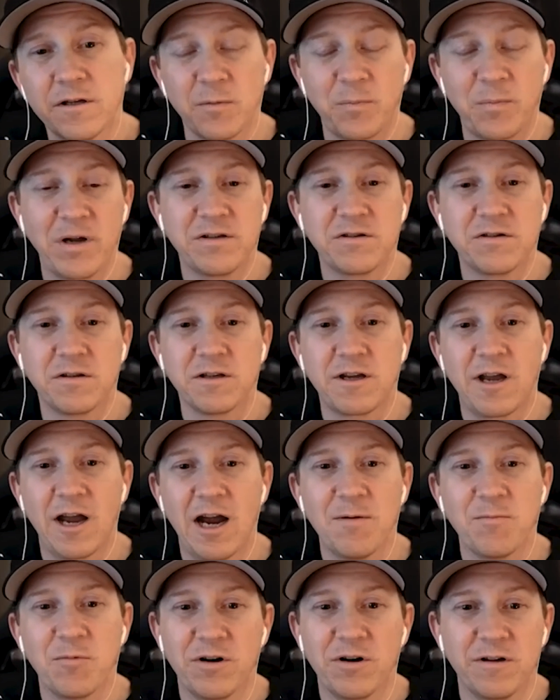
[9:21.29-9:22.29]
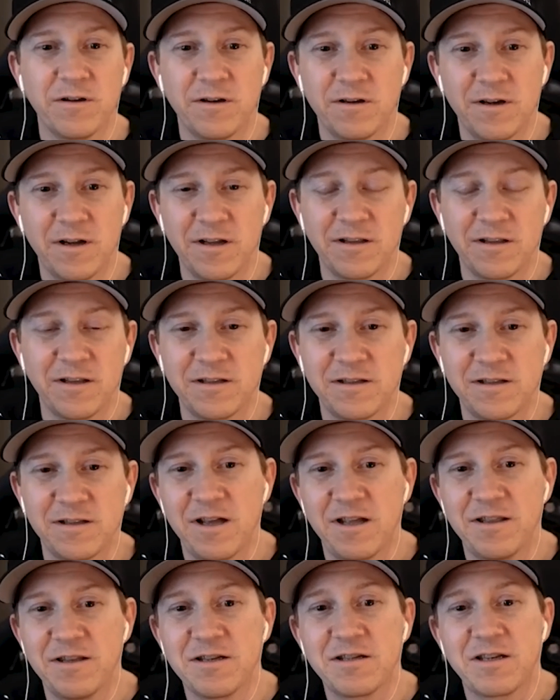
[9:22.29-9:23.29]
Depends on the camera. And
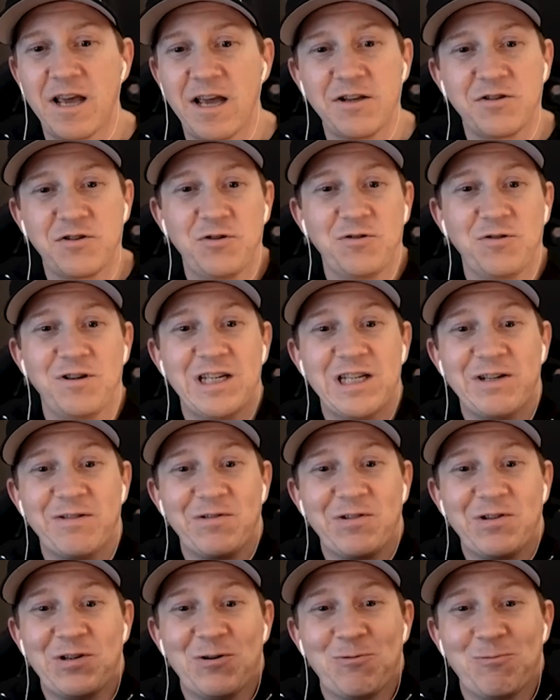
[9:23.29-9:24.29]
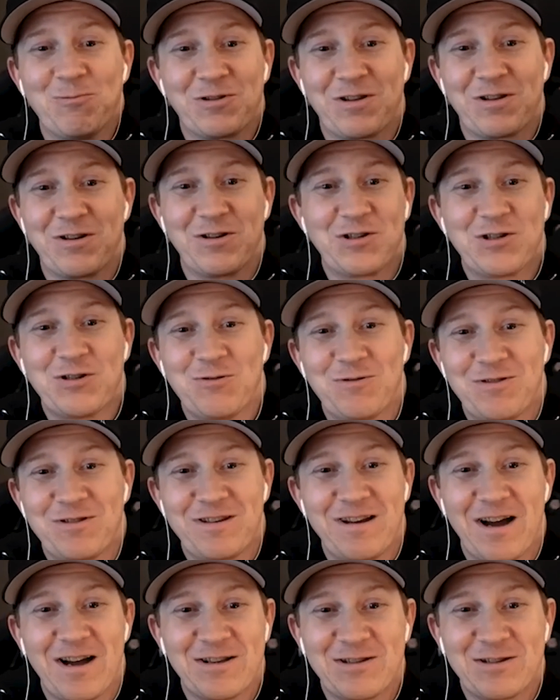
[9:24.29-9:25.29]
in this case, you didn't even know it was going to shoot
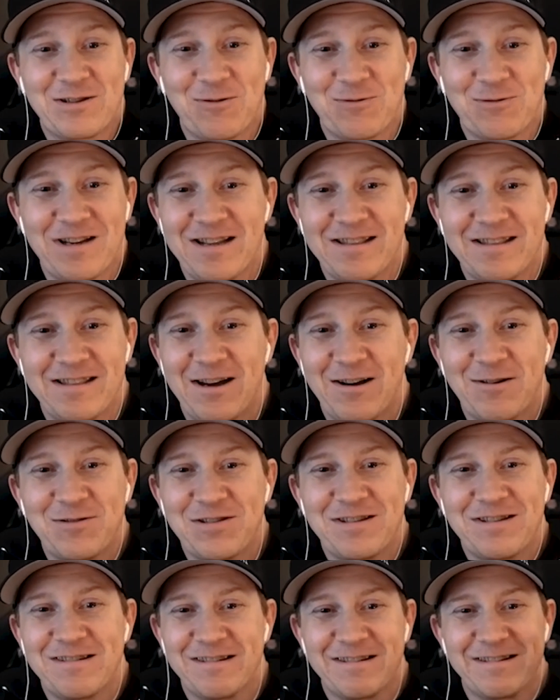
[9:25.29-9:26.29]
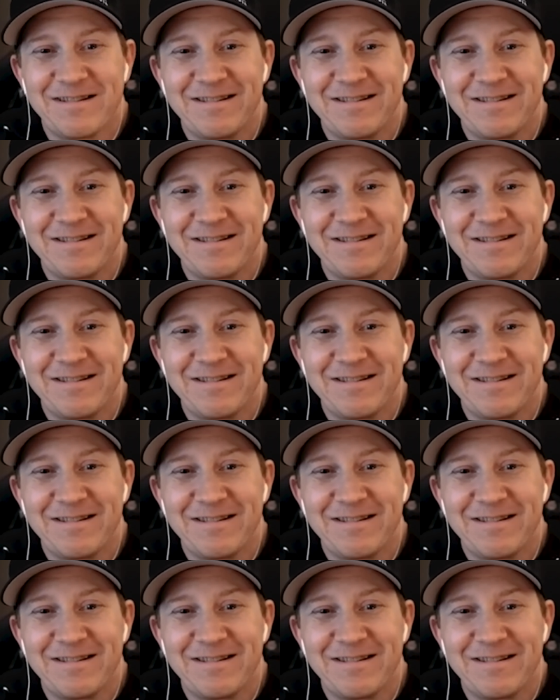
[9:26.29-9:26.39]
ISO 10,000.